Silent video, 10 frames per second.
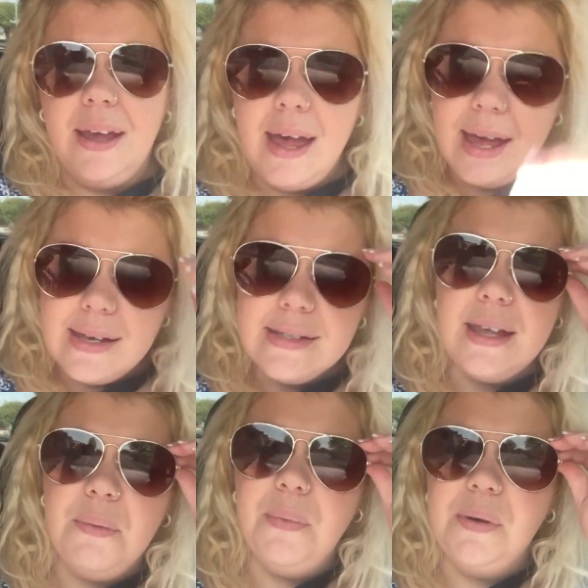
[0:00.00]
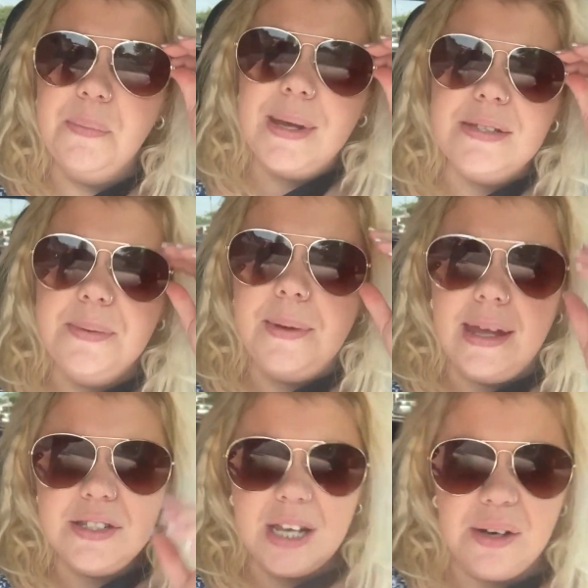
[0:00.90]
guys and welcome back to
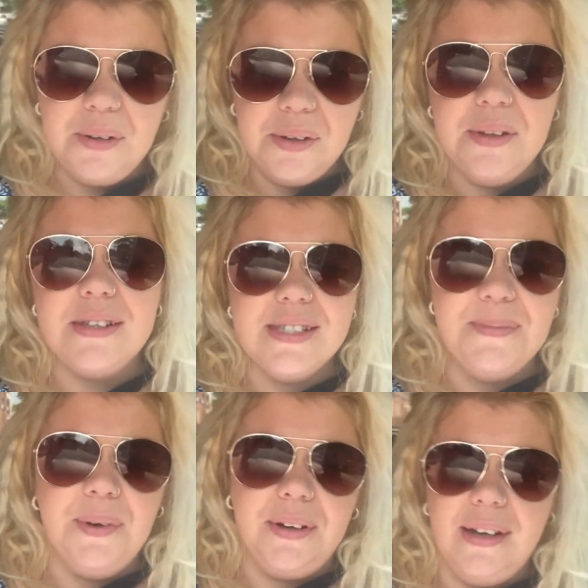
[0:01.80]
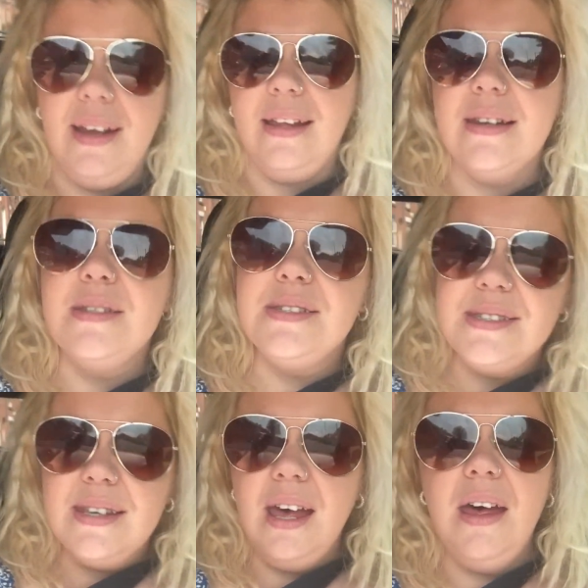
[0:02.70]
our channel this morning.
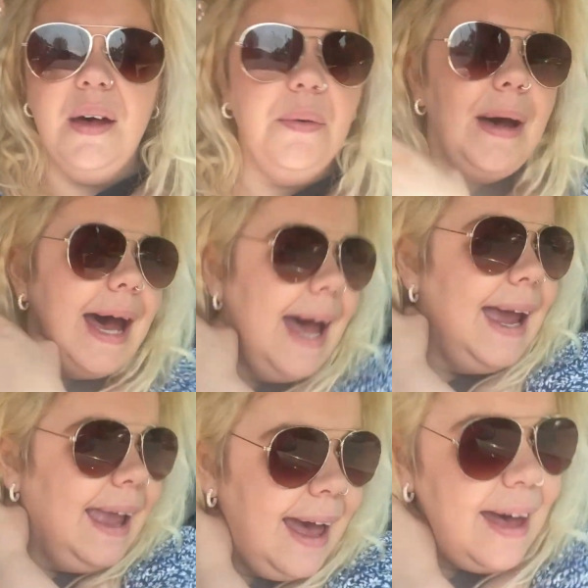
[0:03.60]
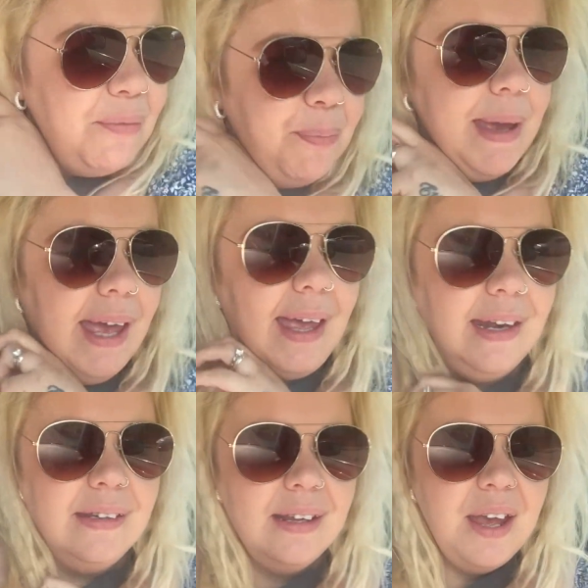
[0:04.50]
So I have
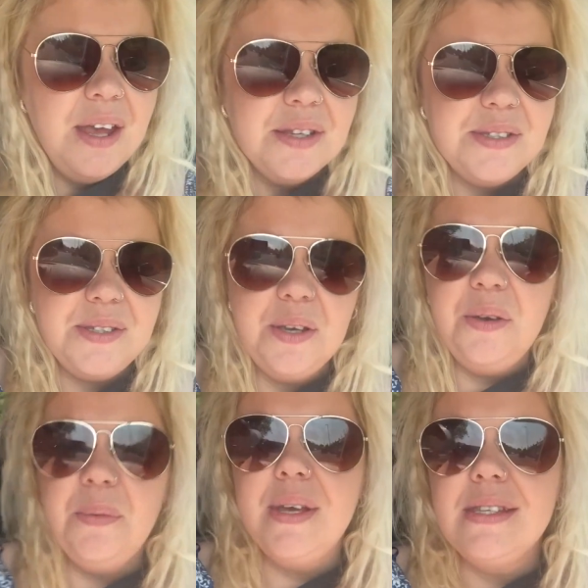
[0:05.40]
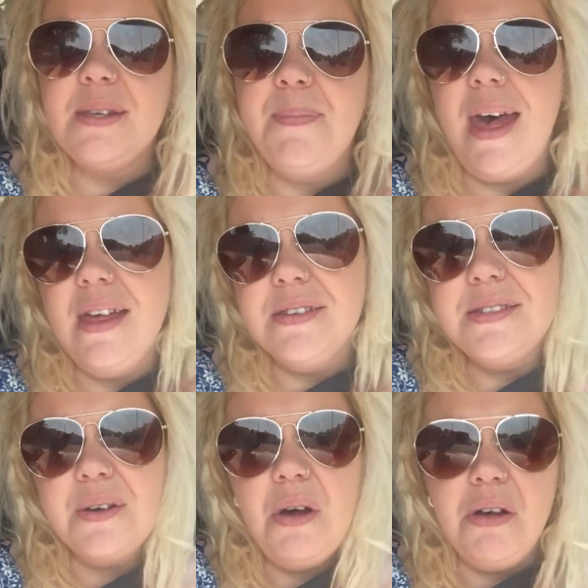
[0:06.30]
been to
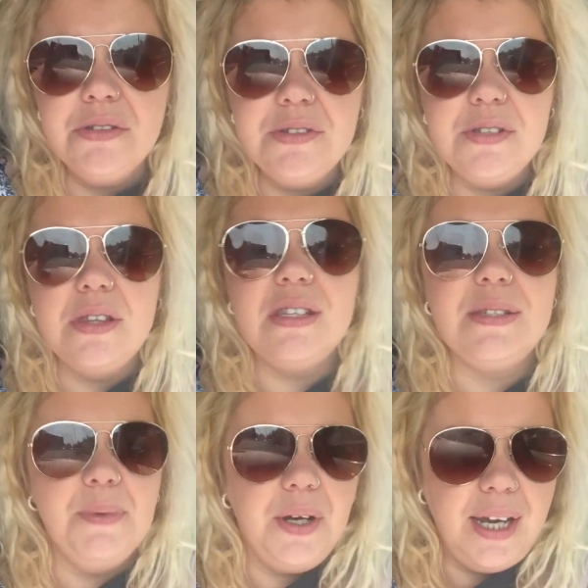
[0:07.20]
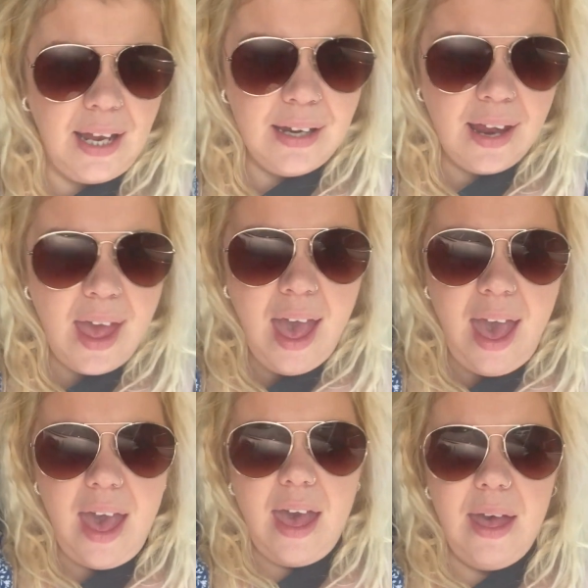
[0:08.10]
Isabel's concert this morning.
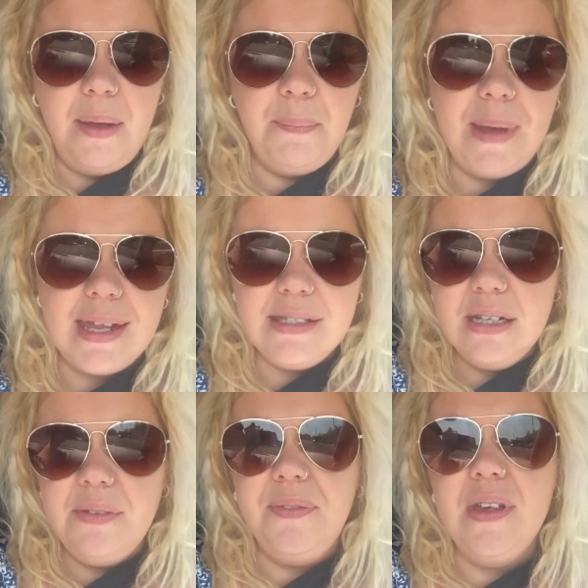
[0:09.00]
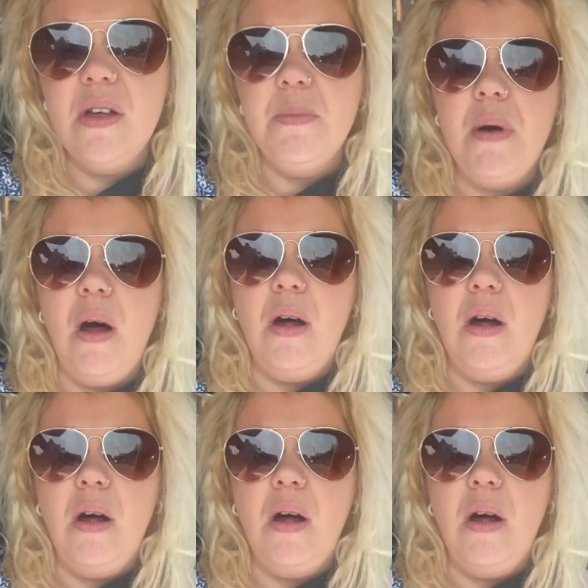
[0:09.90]
Um, I did film